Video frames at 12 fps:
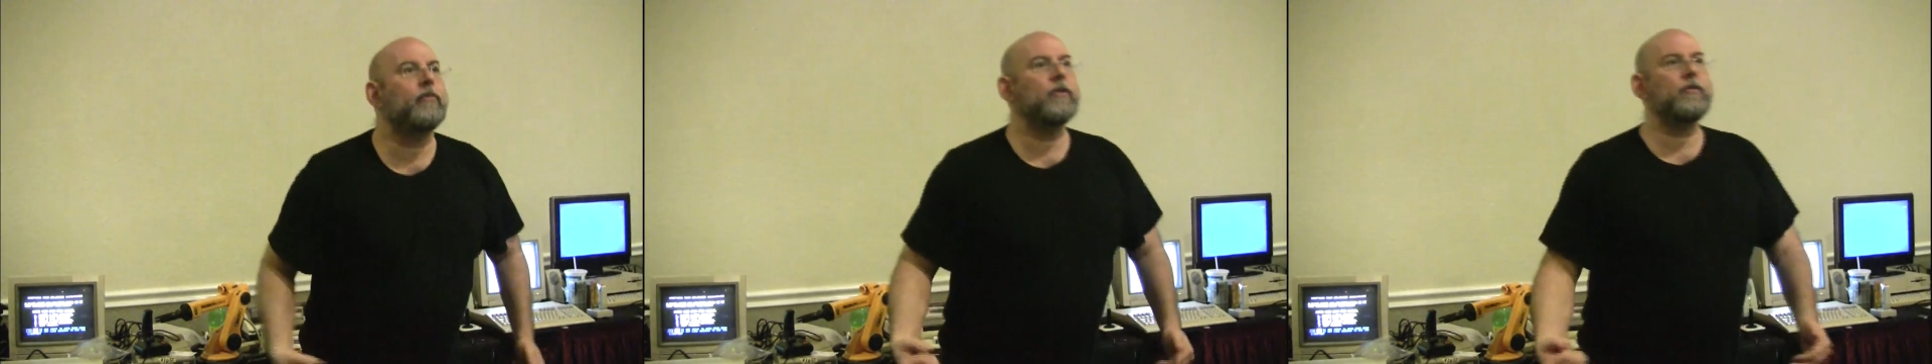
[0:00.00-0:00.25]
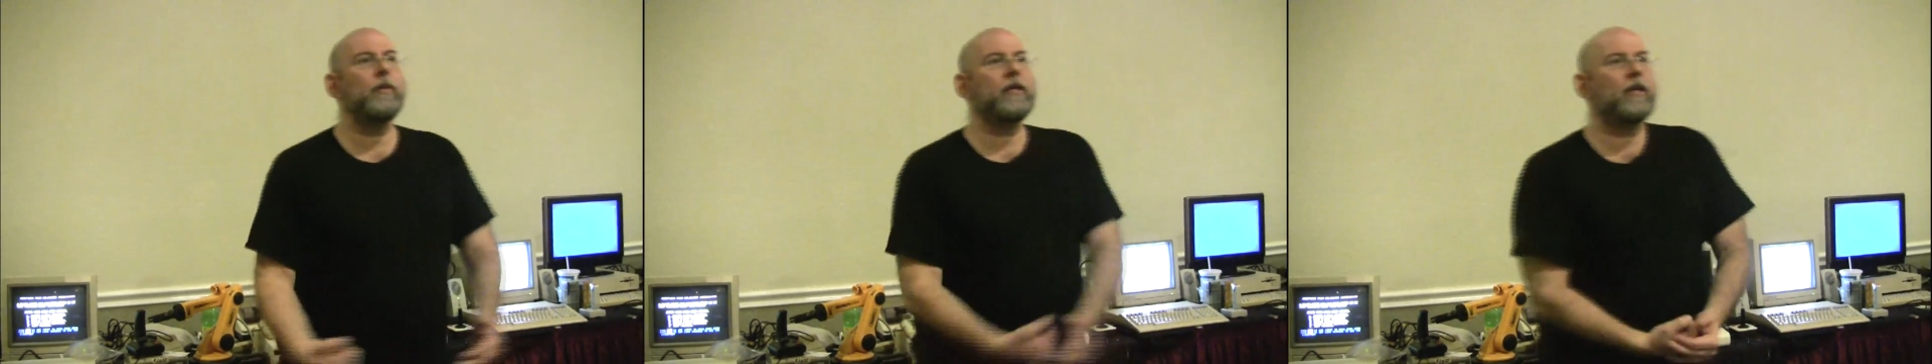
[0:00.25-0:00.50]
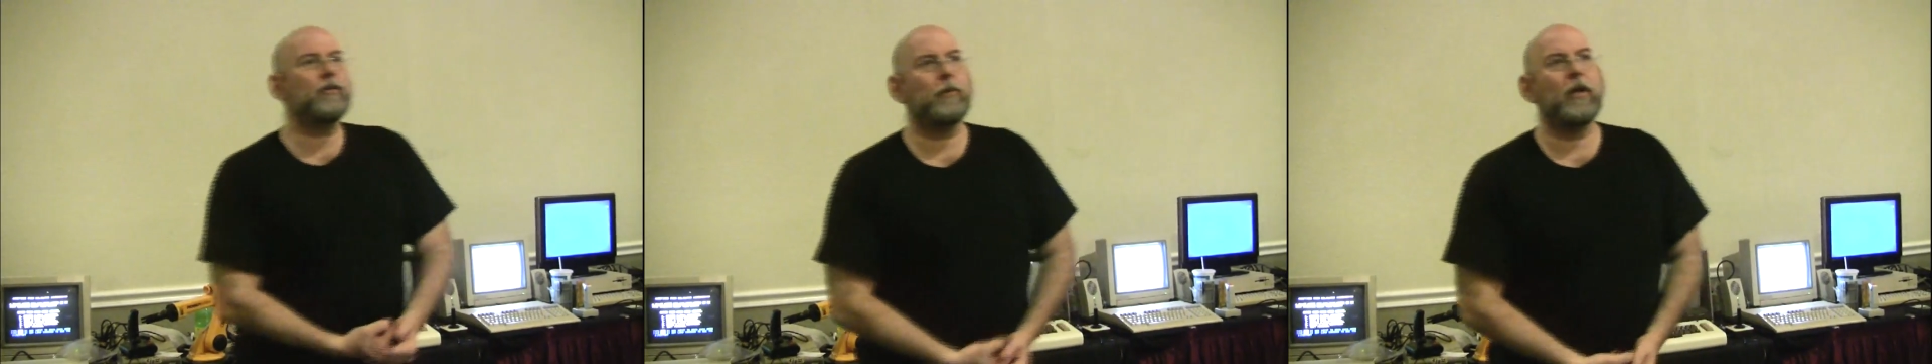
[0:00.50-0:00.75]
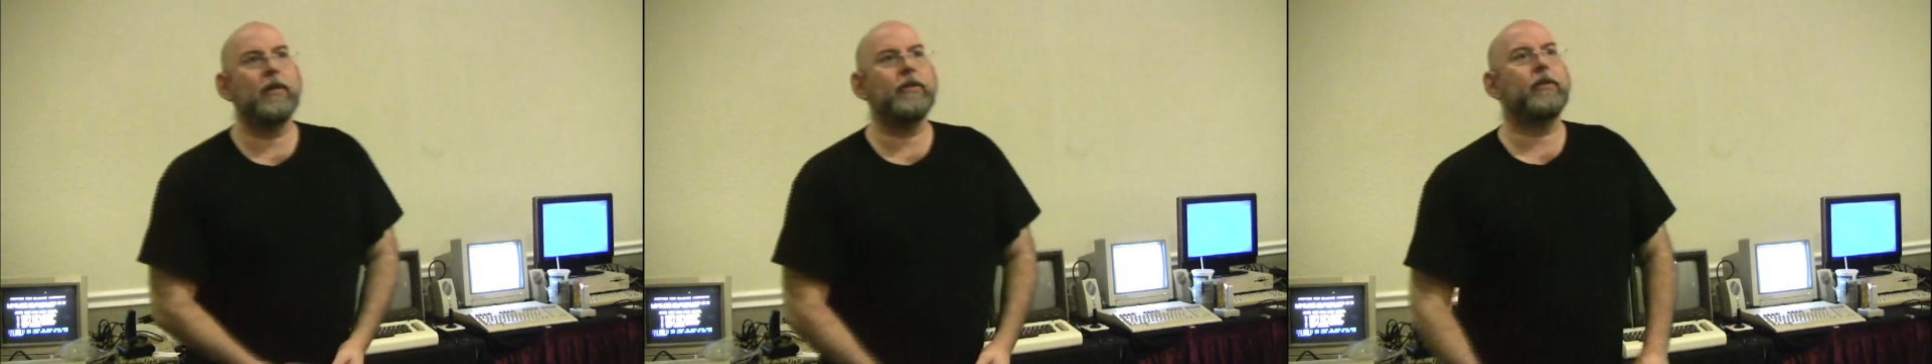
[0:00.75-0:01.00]
Where's my next
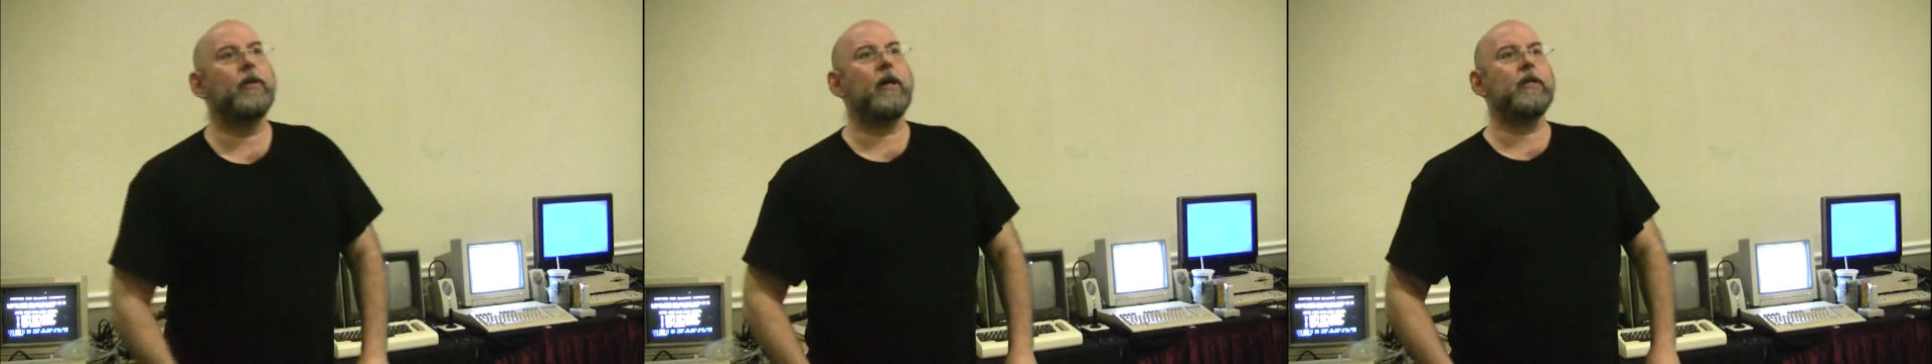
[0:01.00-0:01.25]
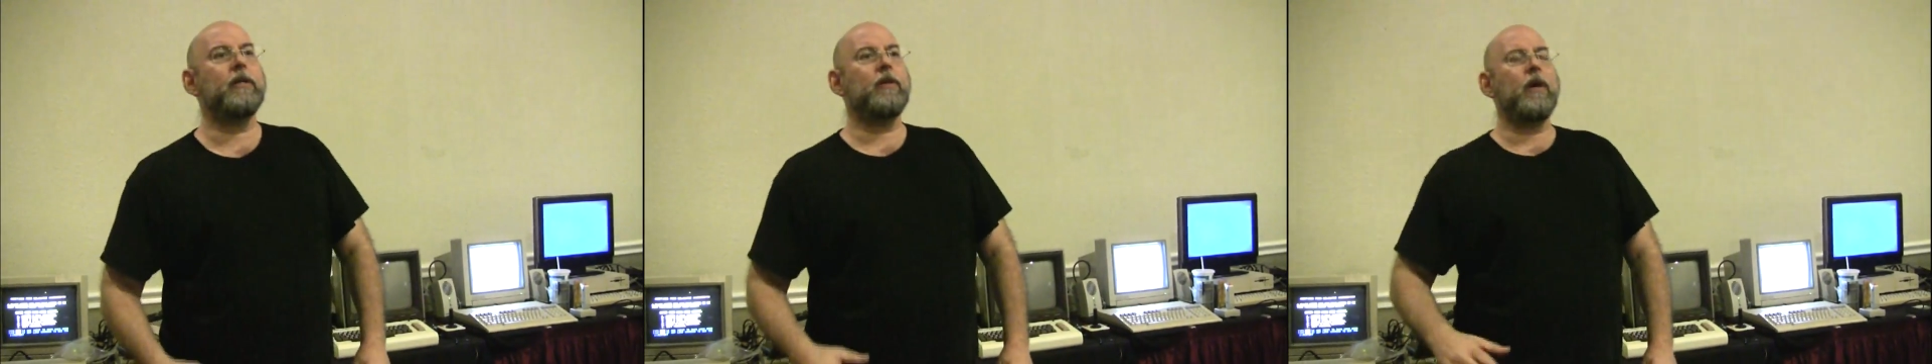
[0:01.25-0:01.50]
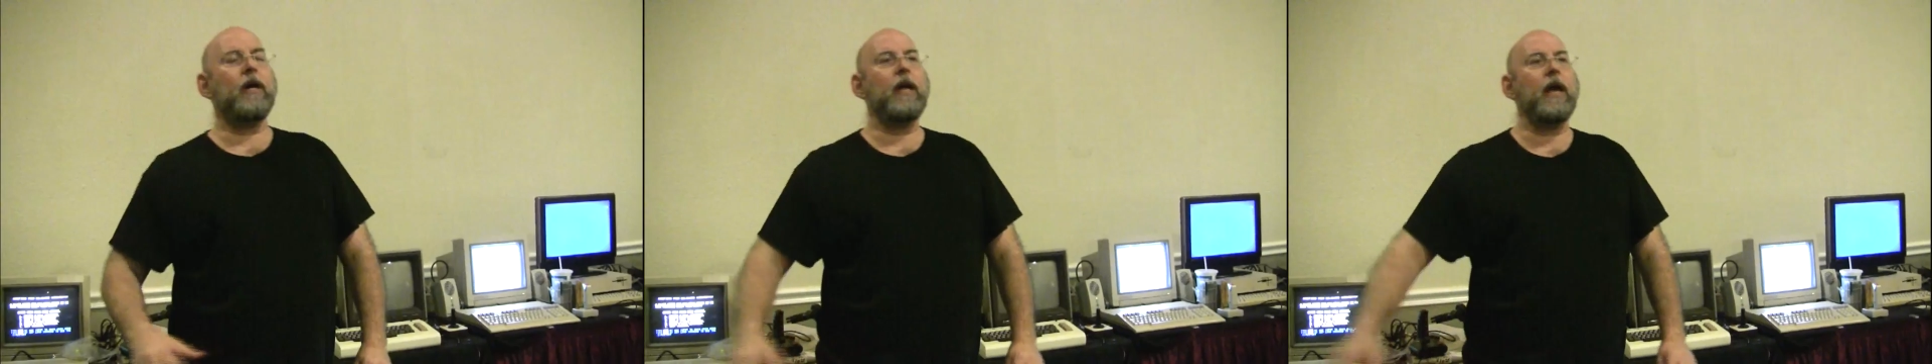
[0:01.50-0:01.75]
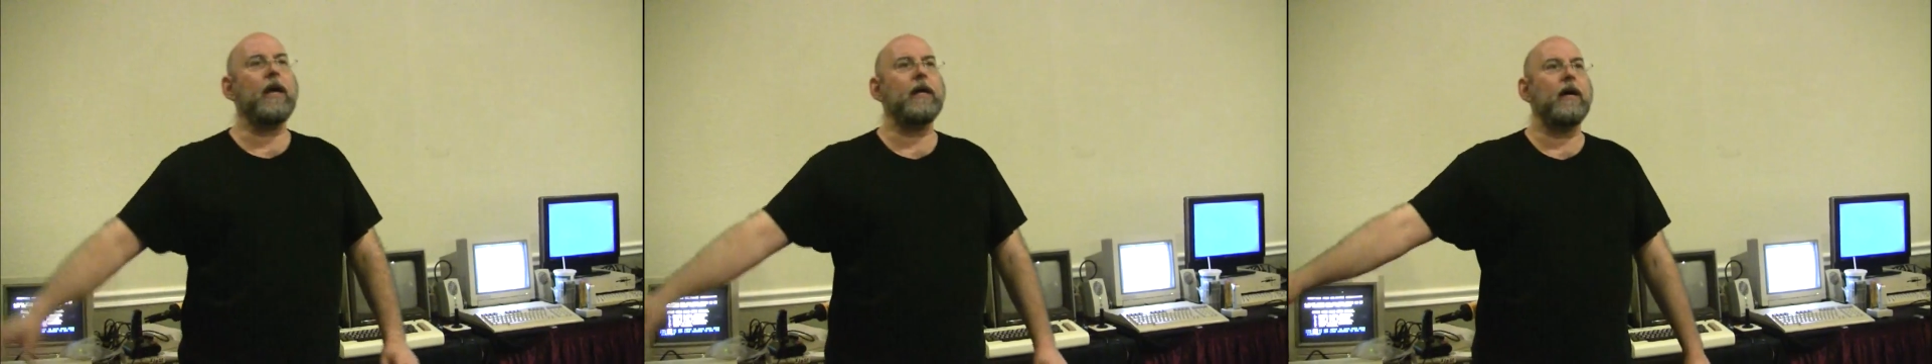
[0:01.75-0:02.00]
project? You know, I didn't know how to
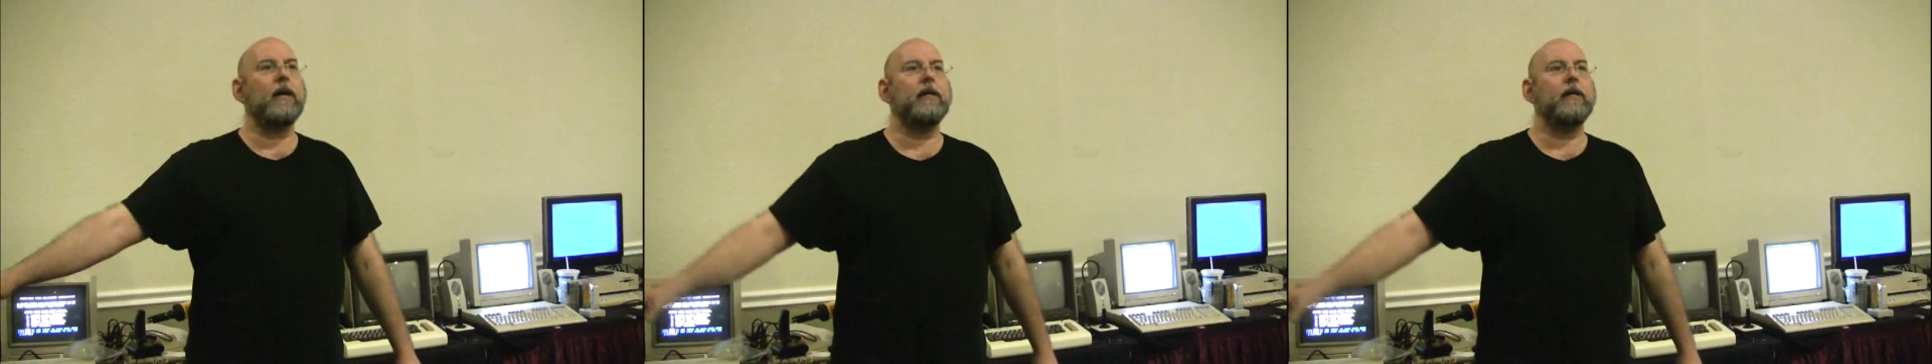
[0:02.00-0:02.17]
hang out.